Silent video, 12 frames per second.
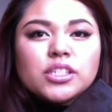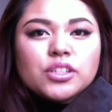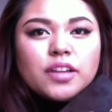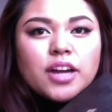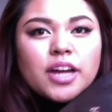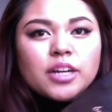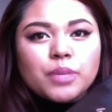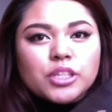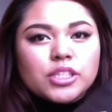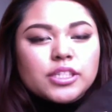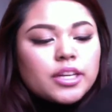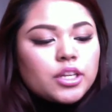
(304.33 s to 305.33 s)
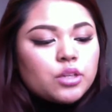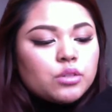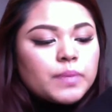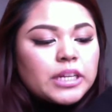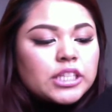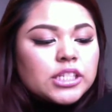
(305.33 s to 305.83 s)
or the kind of brushes that I use,
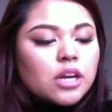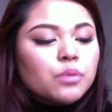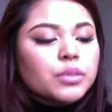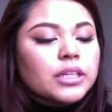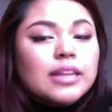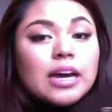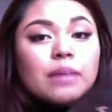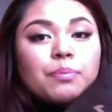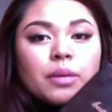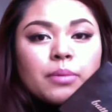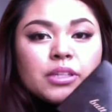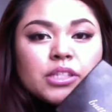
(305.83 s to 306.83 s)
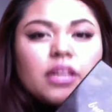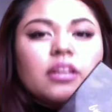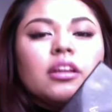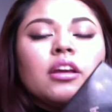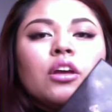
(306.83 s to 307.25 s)
but it's not really that pigmented.